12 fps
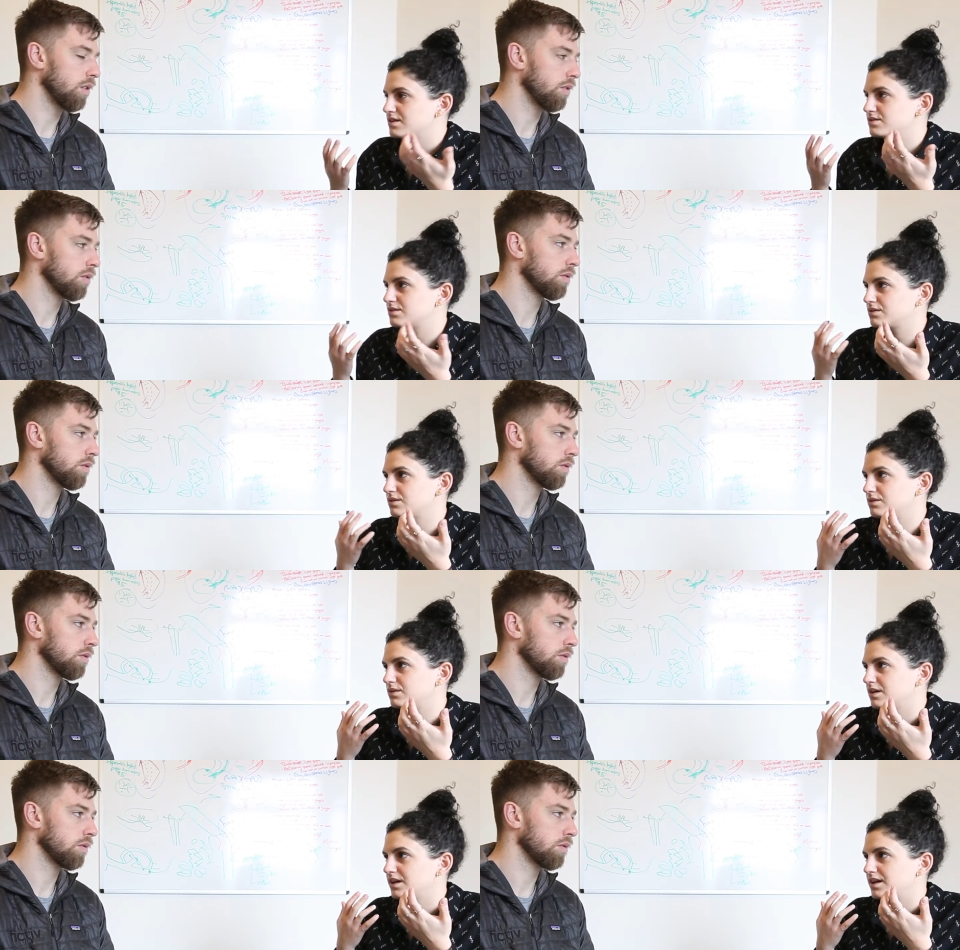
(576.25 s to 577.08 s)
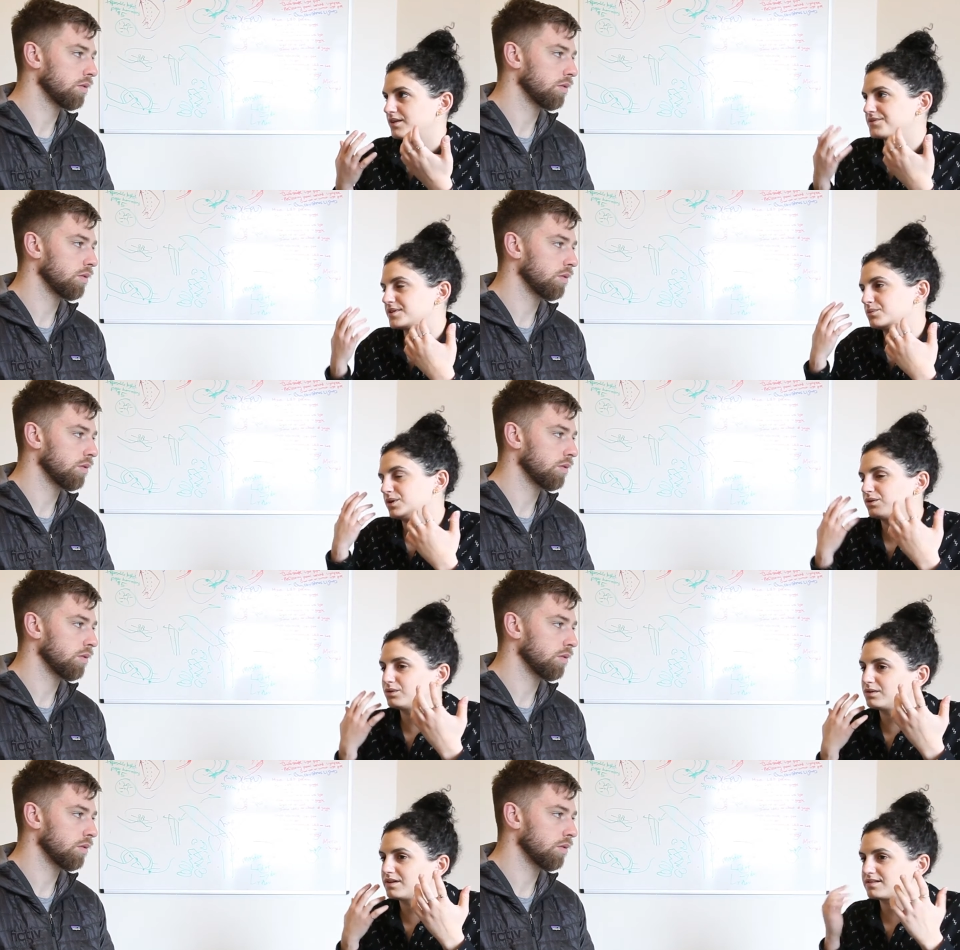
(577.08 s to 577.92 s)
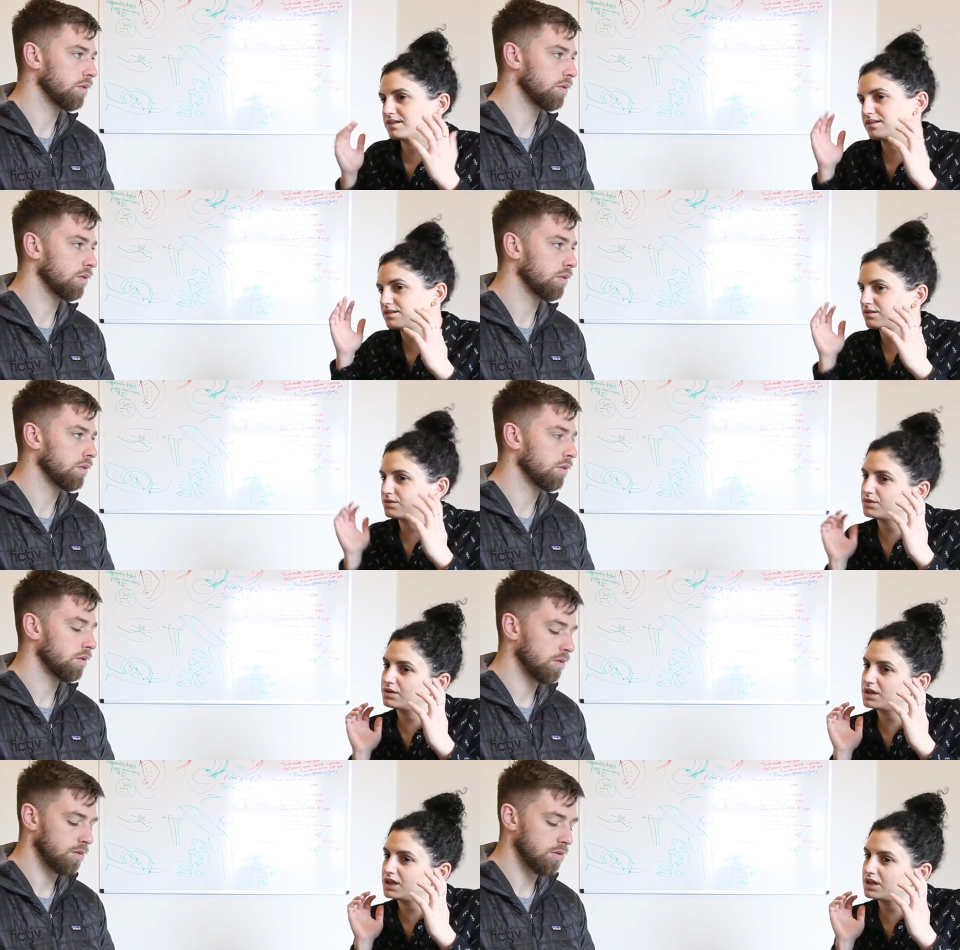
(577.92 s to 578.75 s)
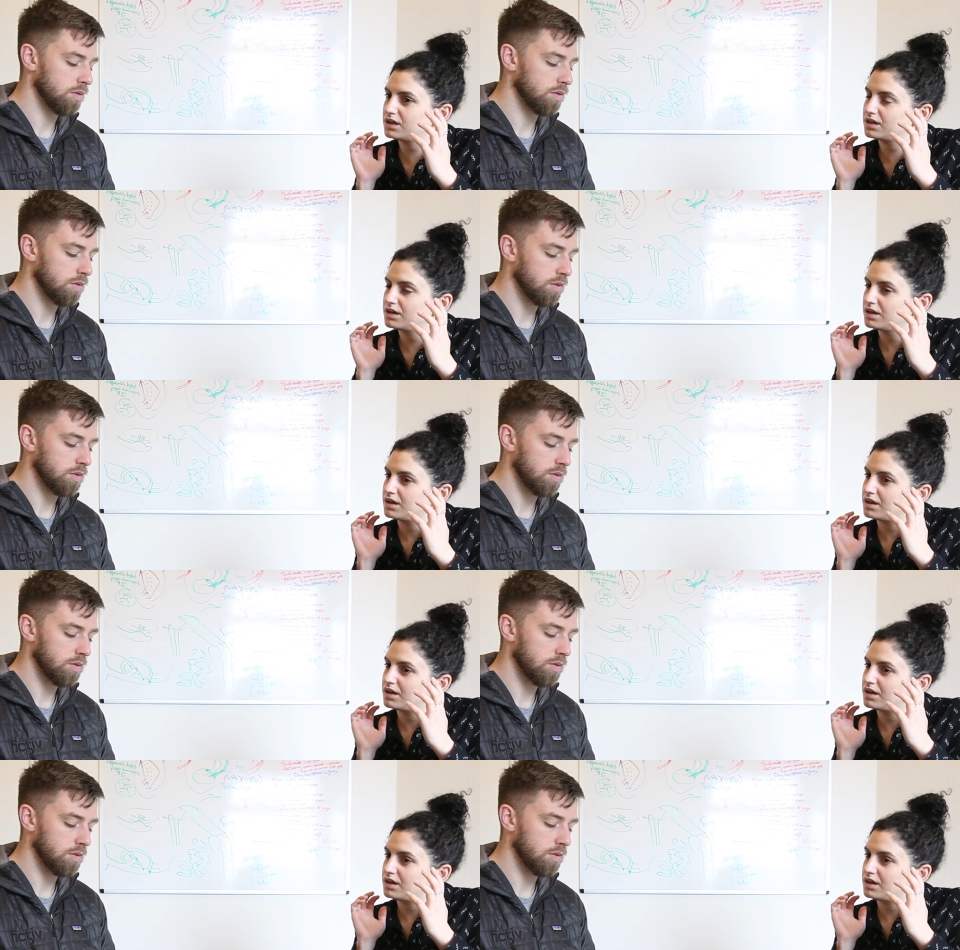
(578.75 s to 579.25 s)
Speaker 1: So, if someone told us it's annoying,